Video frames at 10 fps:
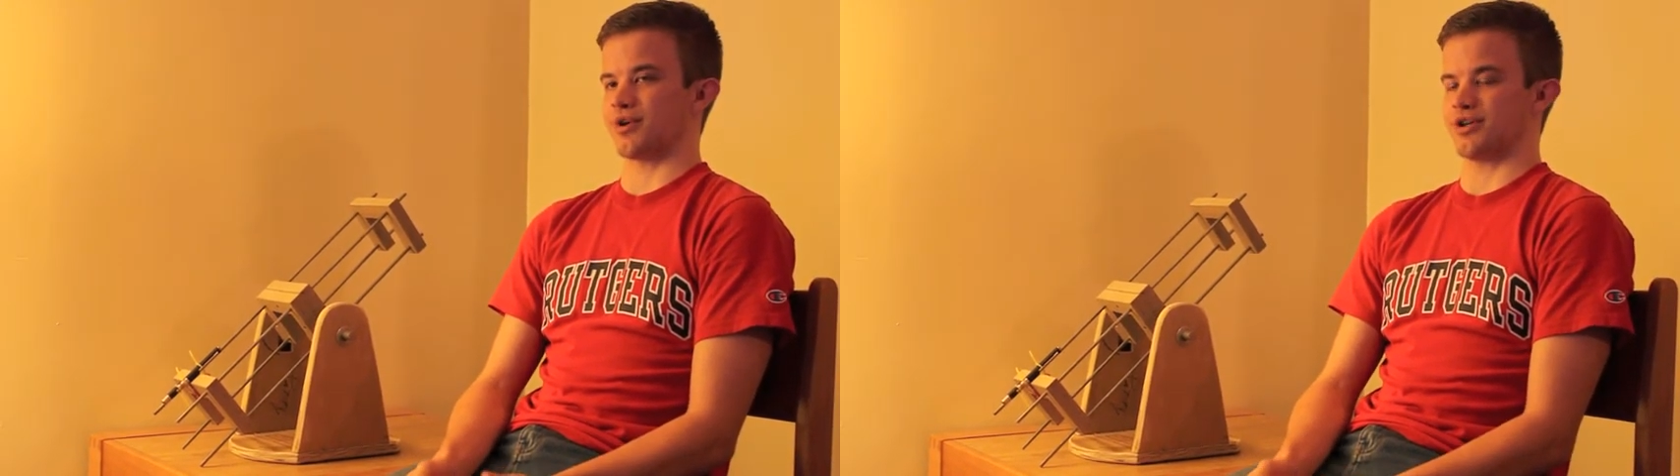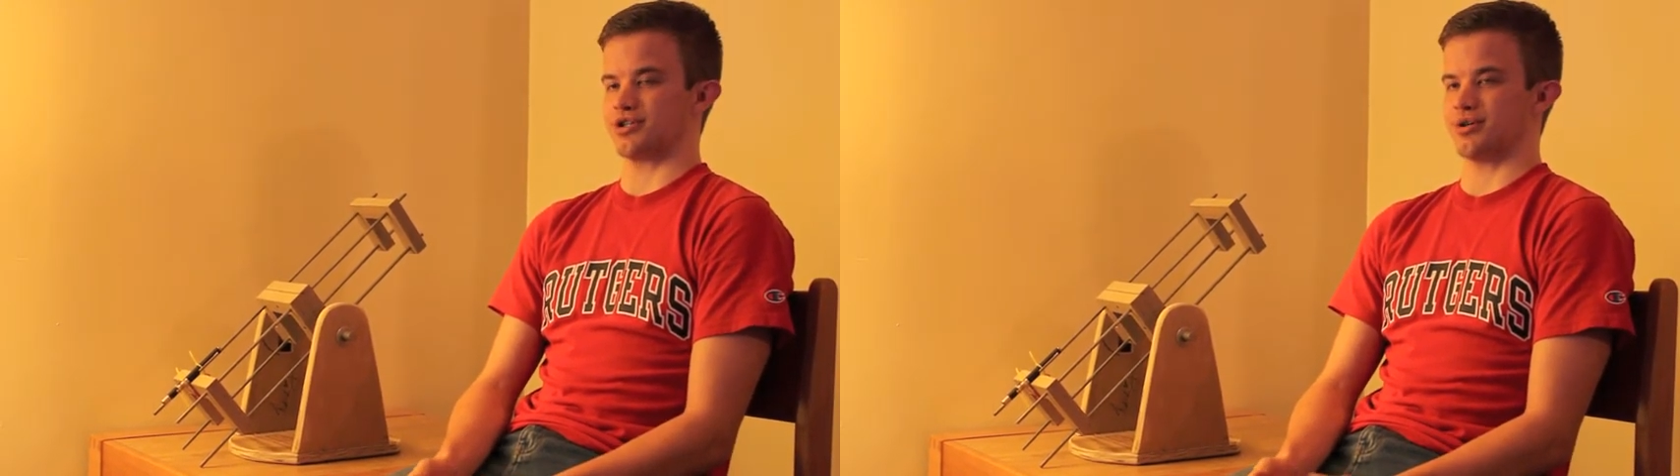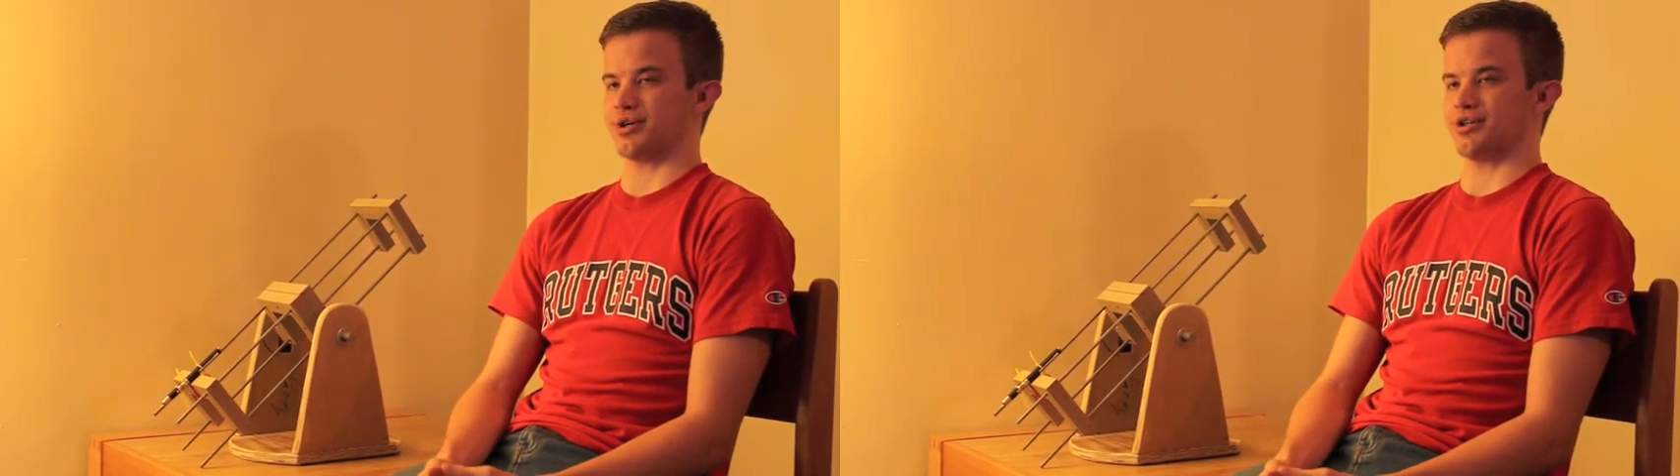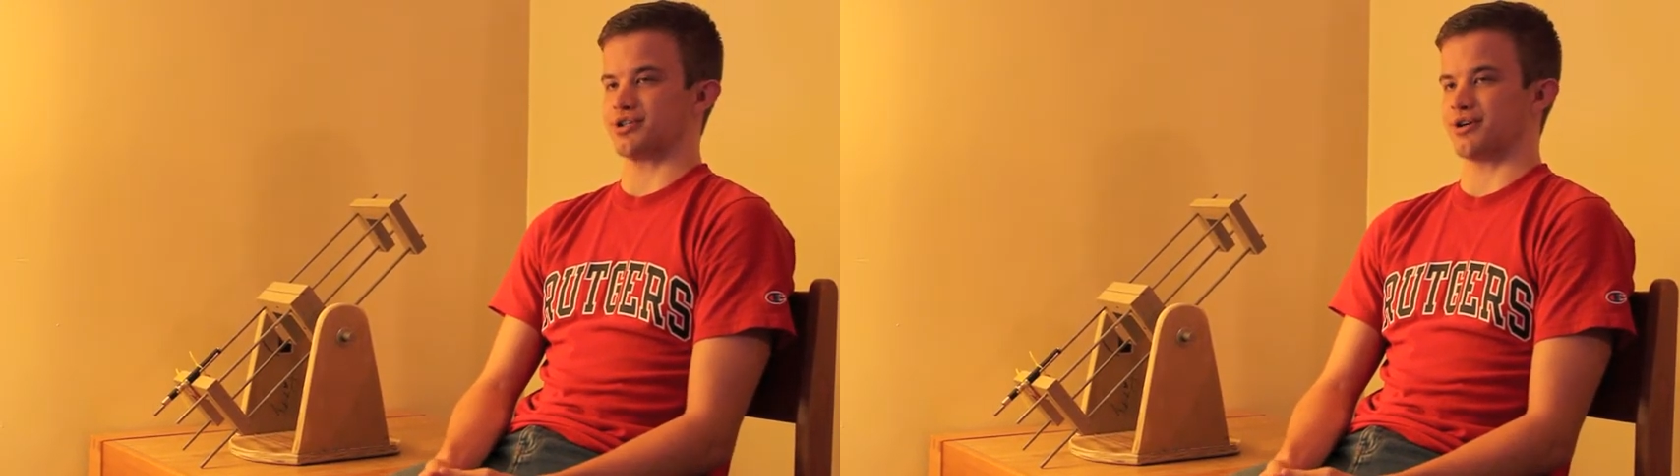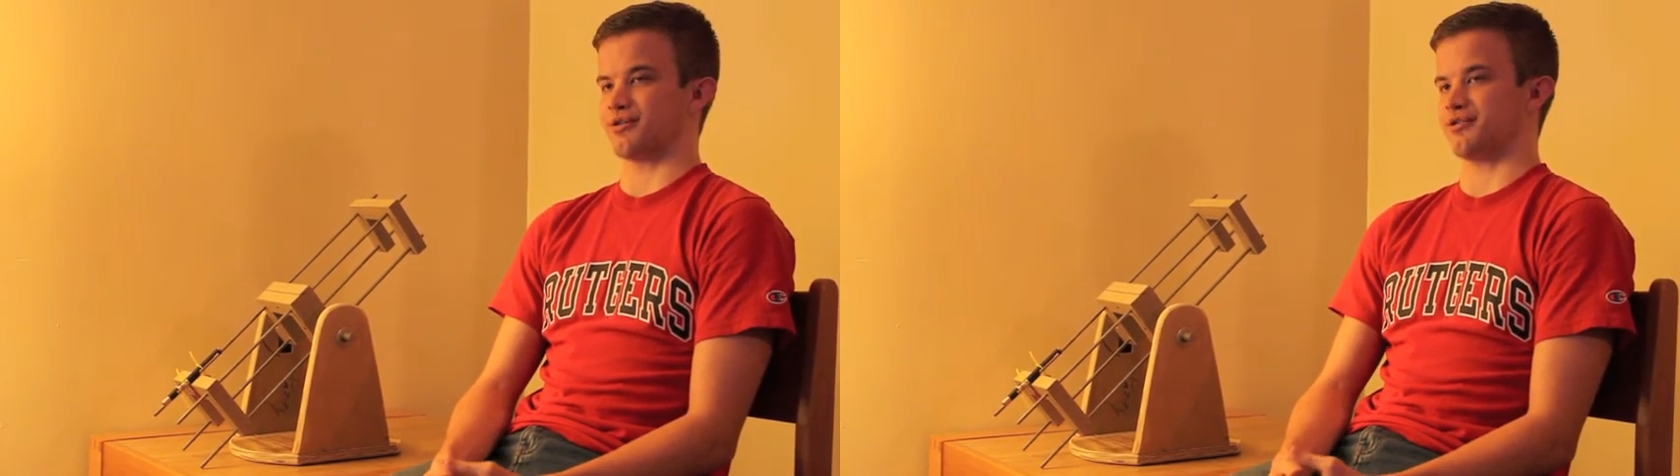engineering in
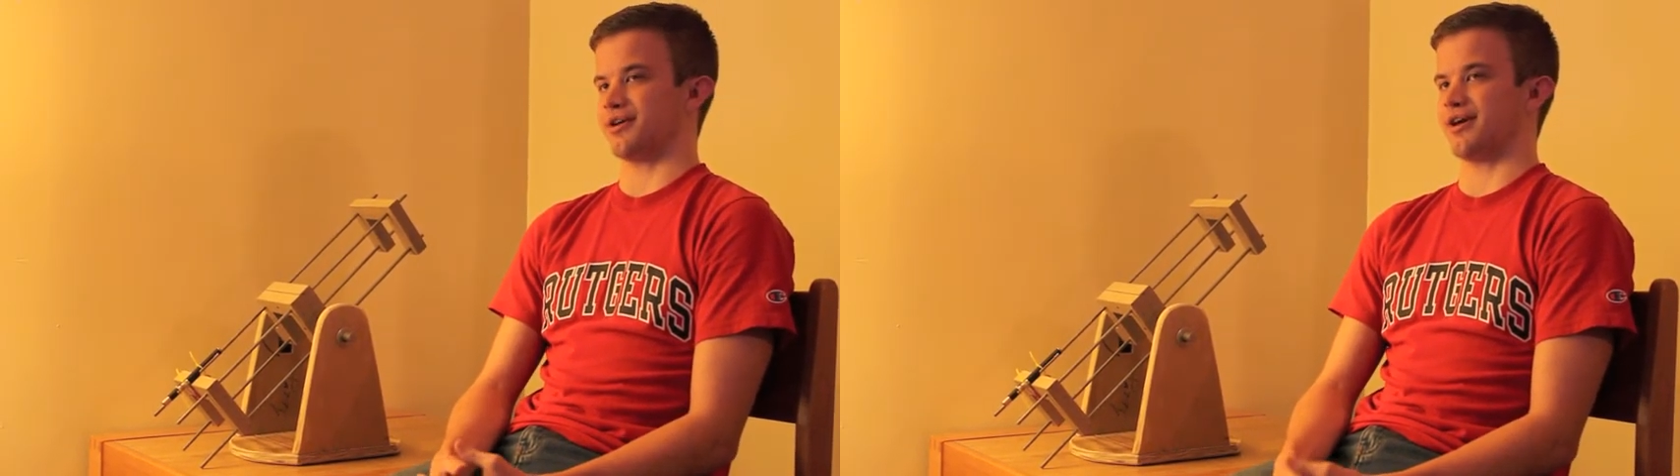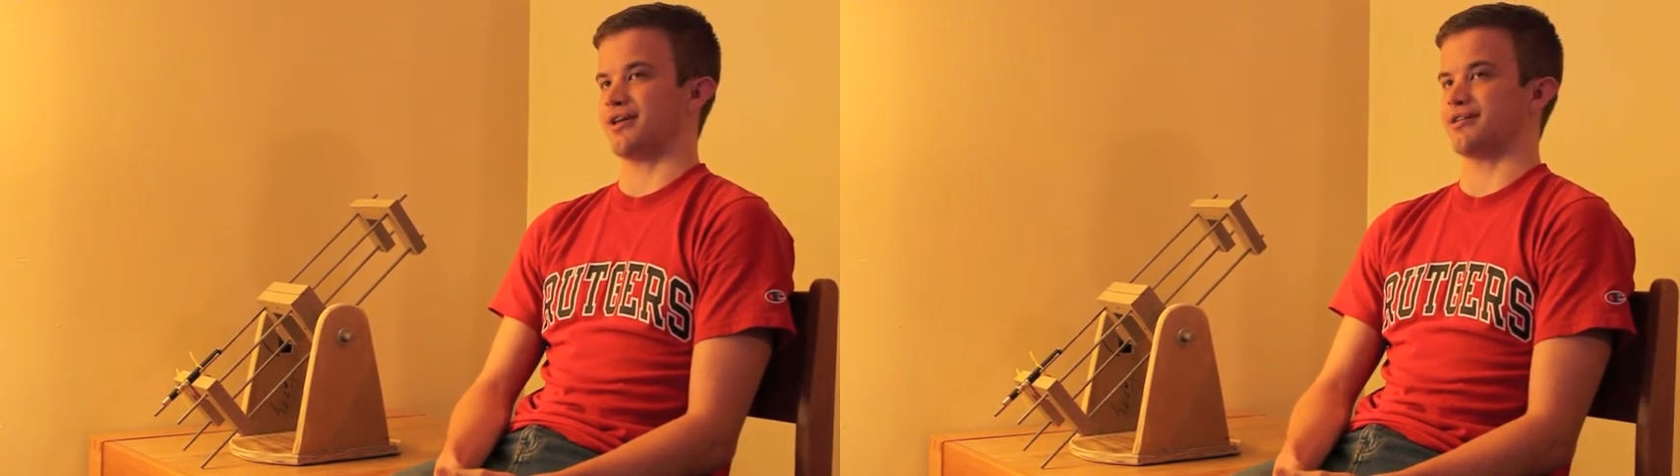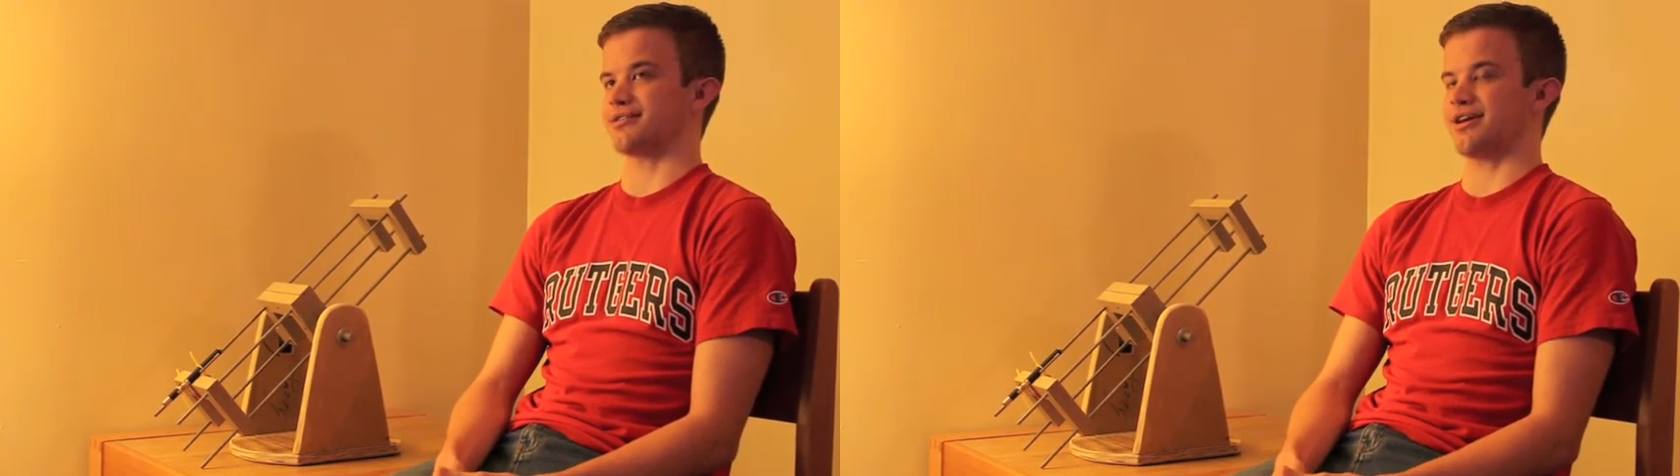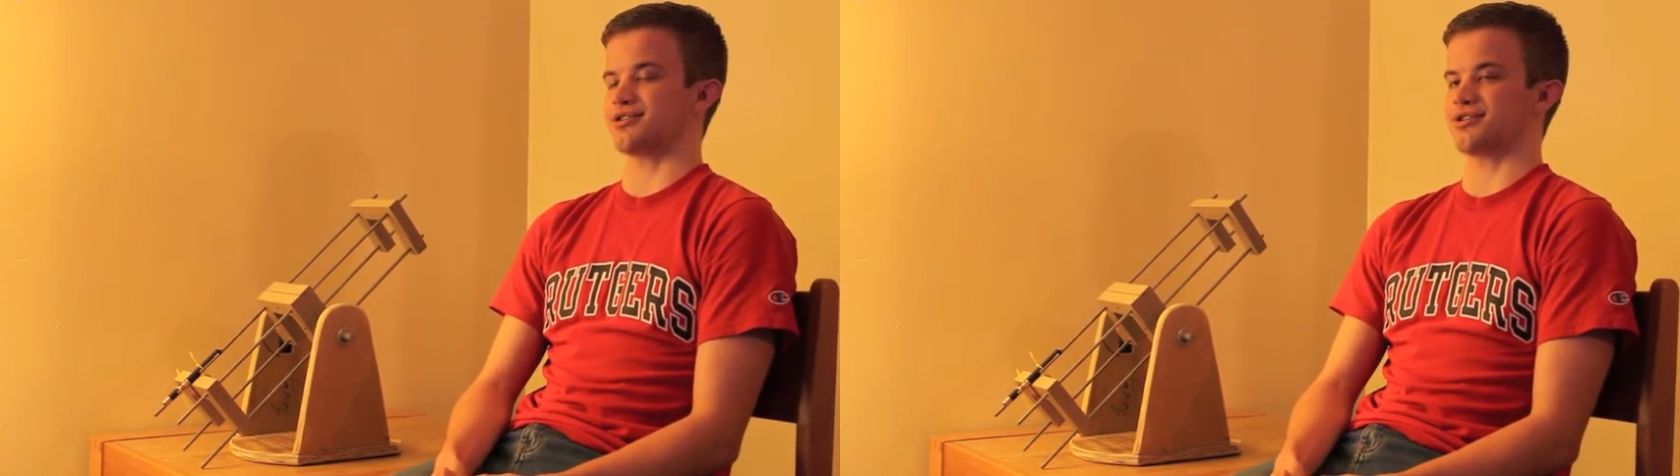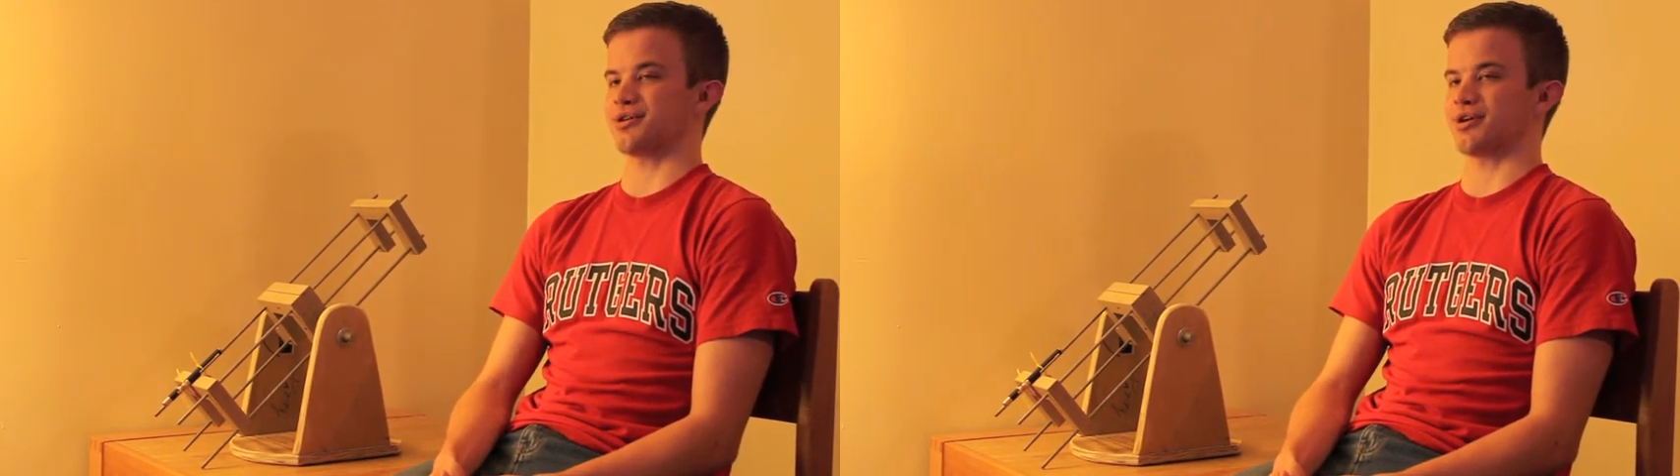general and
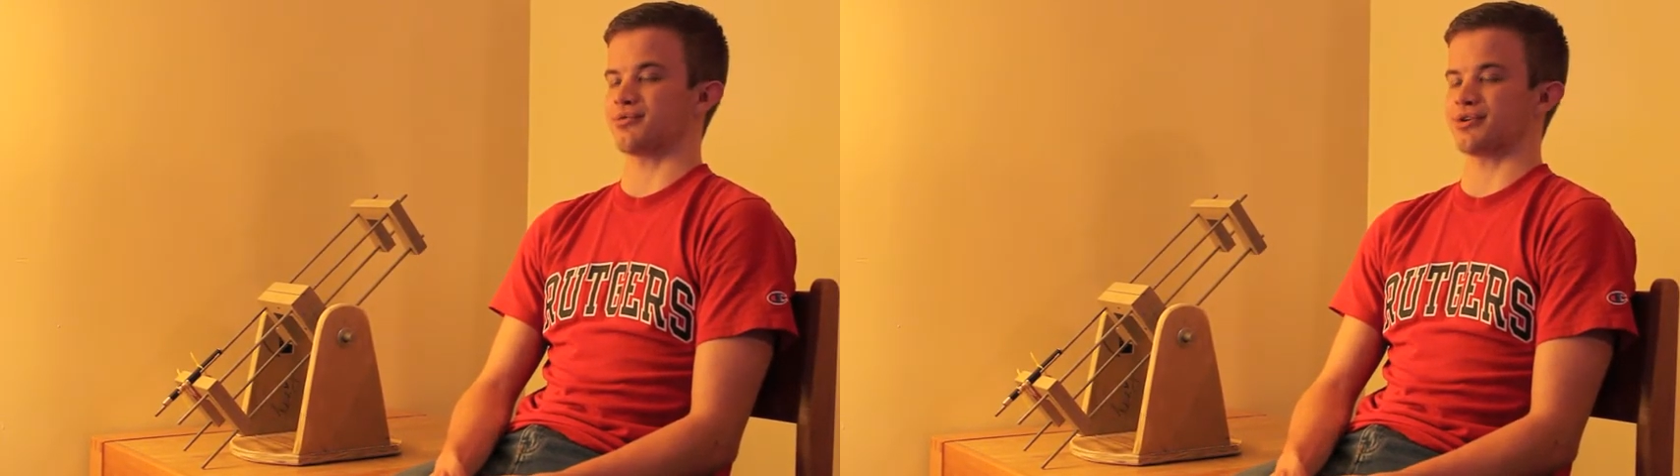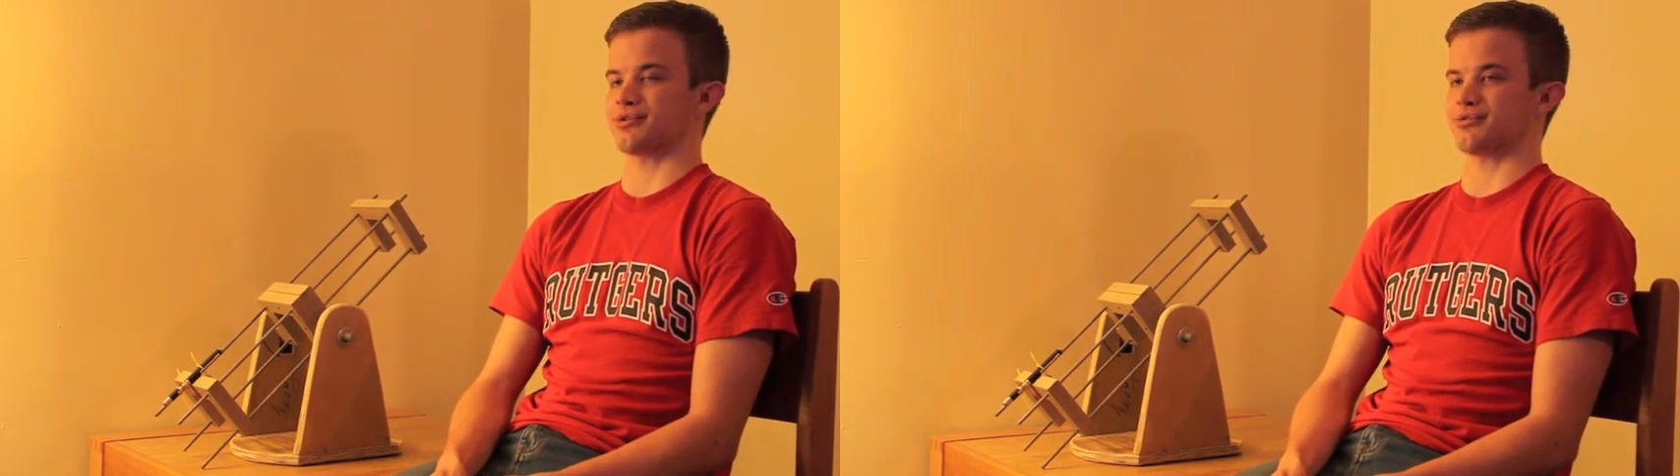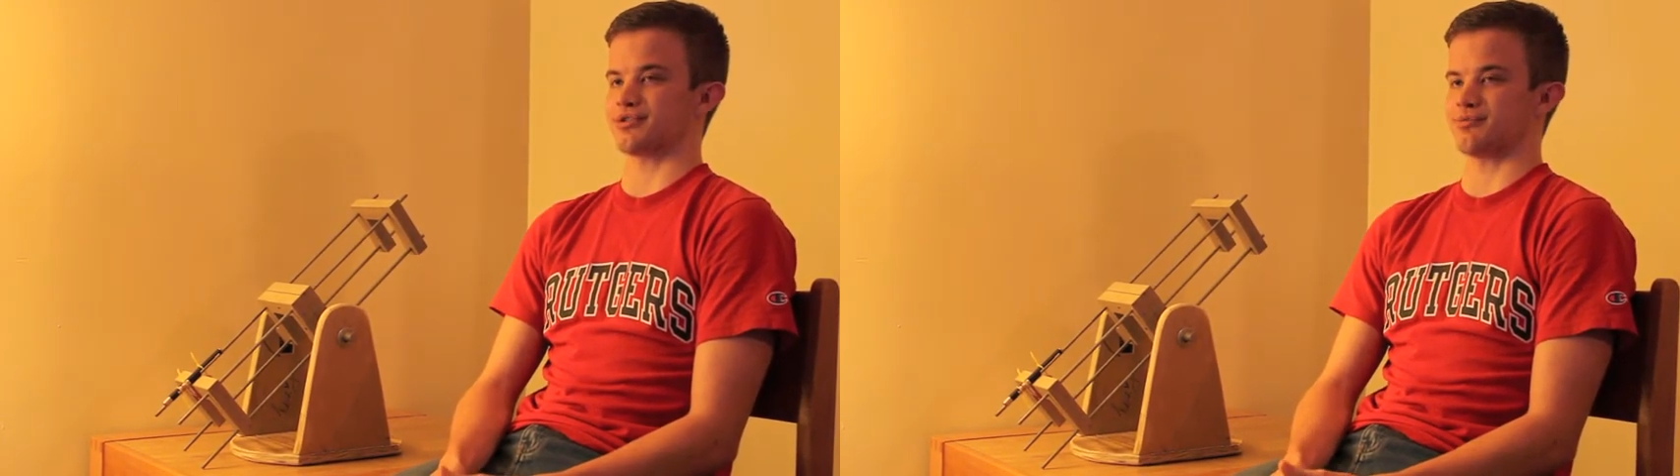engineering at Rutgers in